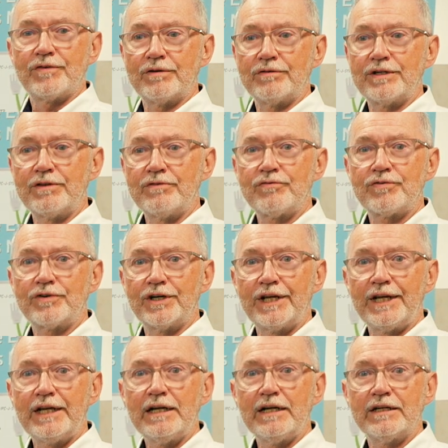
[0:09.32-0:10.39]

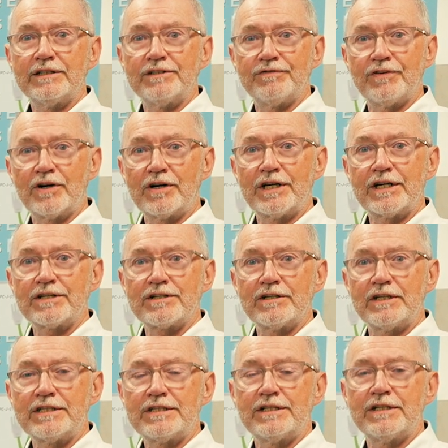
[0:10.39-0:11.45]
GEN3 is very
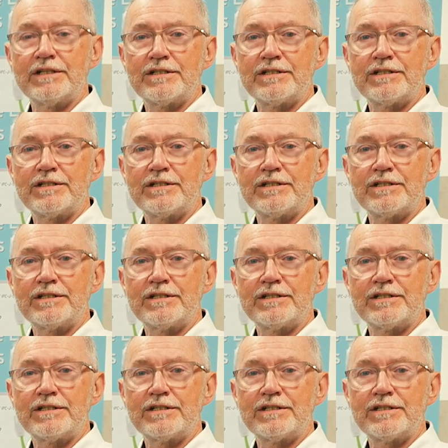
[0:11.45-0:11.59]
excited